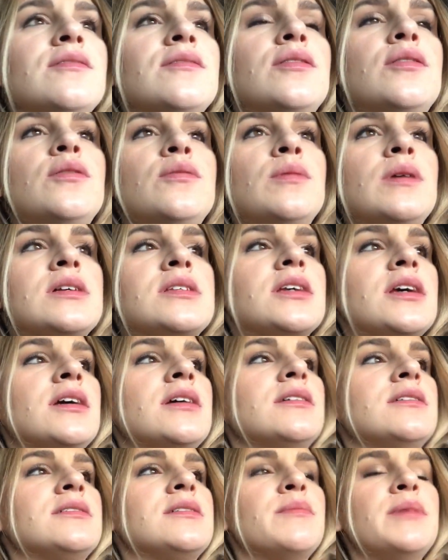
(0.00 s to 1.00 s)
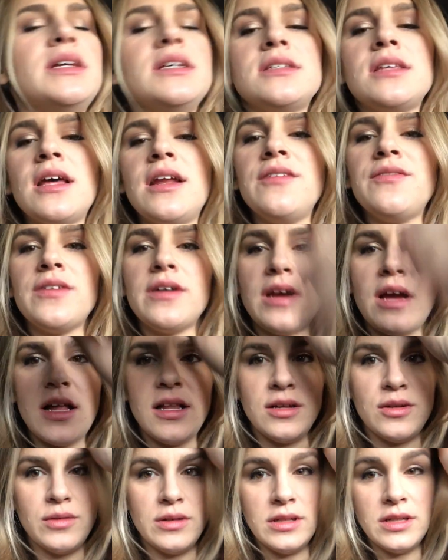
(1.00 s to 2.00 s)
who was it? Somebody said it very
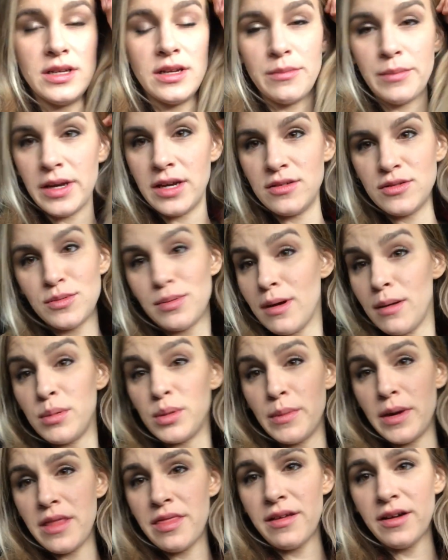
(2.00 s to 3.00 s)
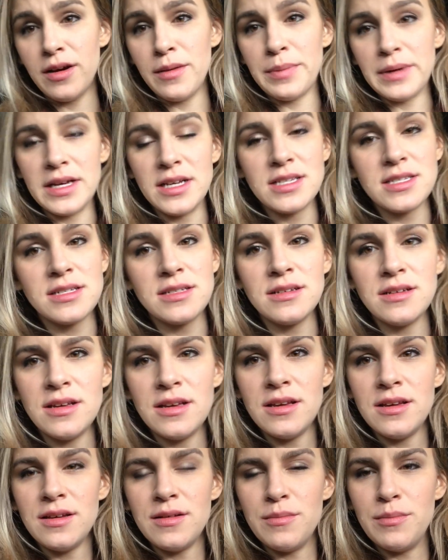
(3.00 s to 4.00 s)
eloquently to me. It was probably my therapist.
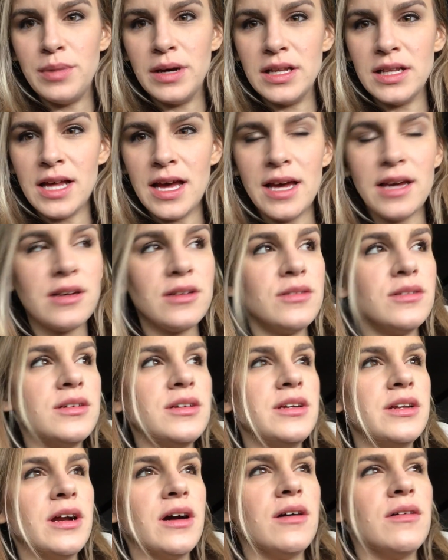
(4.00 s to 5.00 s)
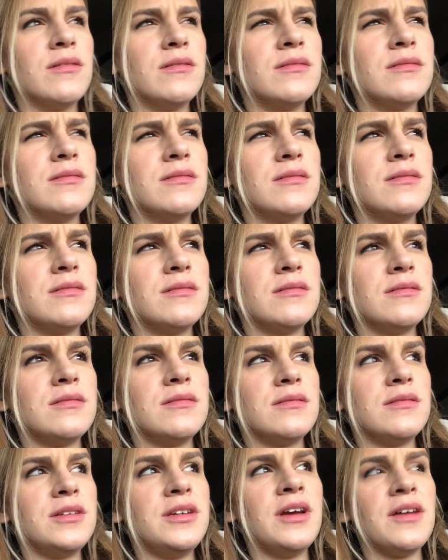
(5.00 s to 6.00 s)
But like, you know,
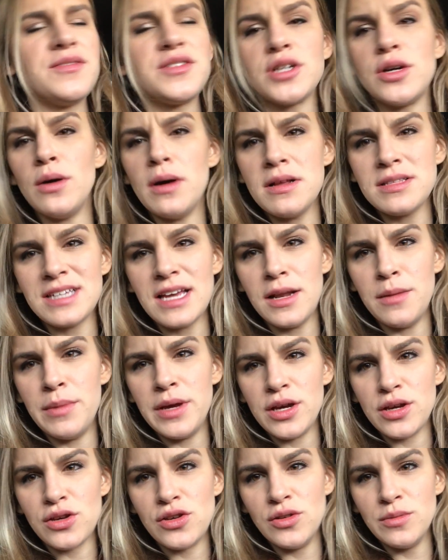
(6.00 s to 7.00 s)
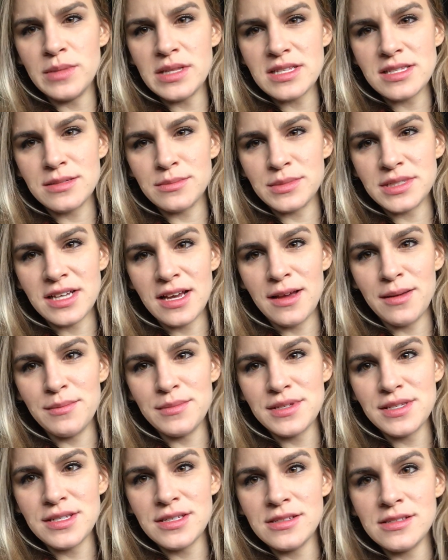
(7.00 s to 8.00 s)
you have to go outside and be a human
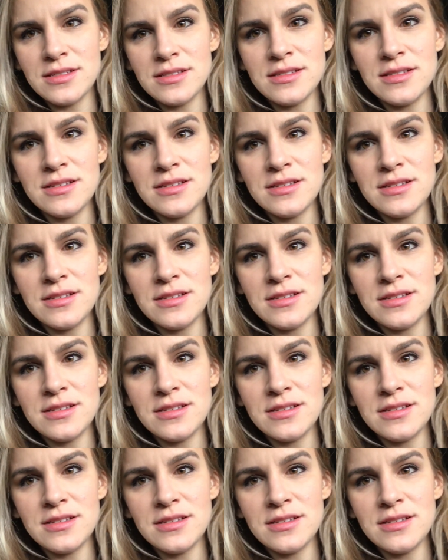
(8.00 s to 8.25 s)
sometimes.